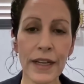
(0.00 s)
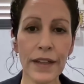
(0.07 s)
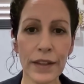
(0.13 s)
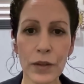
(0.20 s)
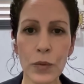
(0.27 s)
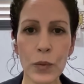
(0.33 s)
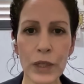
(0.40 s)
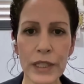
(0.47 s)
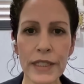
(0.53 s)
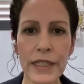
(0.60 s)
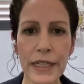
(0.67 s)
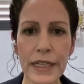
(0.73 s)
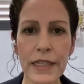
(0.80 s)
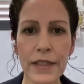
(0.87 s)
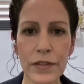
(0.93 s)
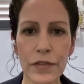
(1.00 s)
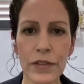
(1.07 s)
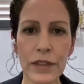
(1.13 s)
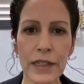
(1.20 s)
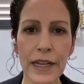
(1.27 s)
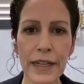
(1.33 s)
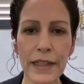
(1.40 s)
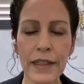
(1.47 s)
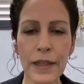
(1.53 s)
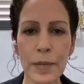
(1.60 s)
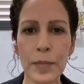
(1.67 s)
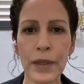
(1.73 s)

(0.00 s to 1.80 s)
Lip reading: and I think we see it lately,